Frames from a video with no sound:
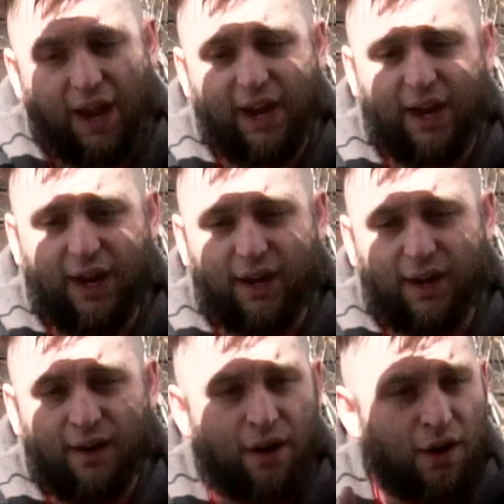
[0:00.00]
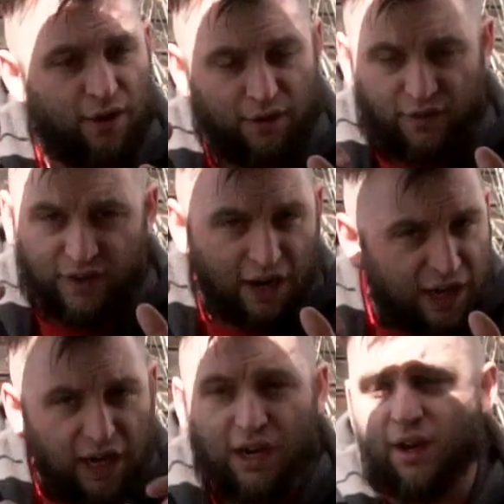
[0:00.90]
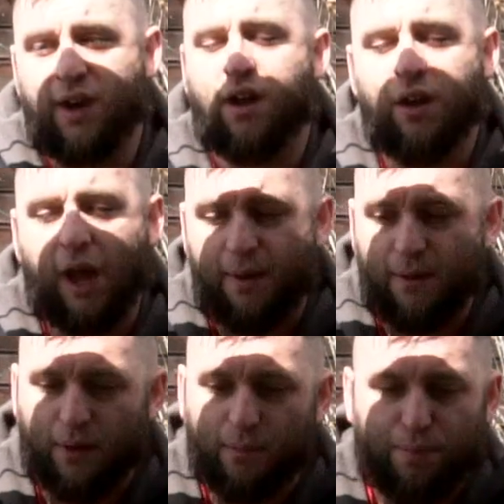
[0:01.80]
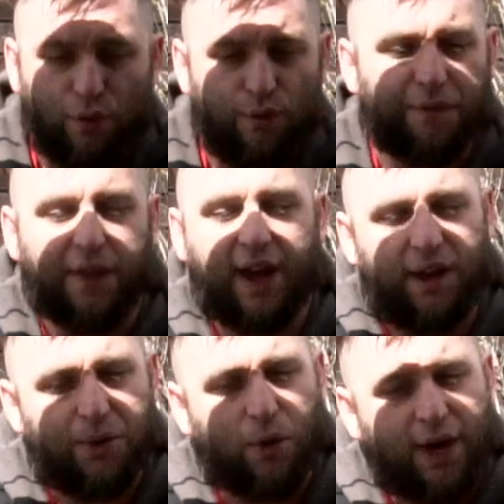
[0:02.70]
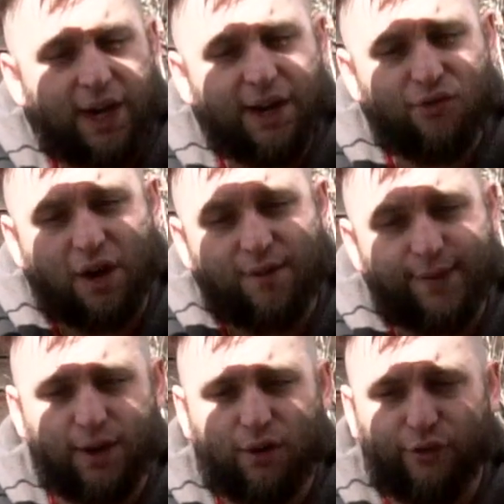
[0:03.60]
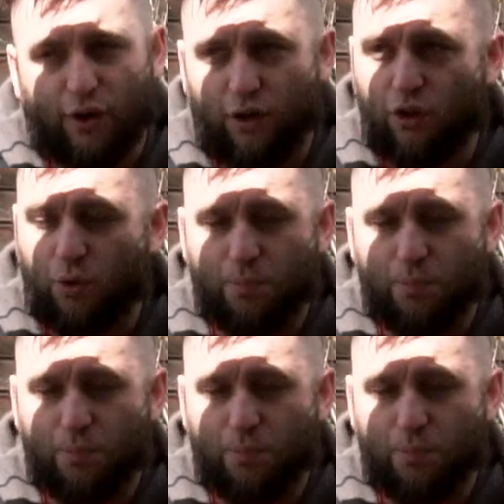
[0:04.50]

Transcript: a study and proved that right-hand drive vehicles are no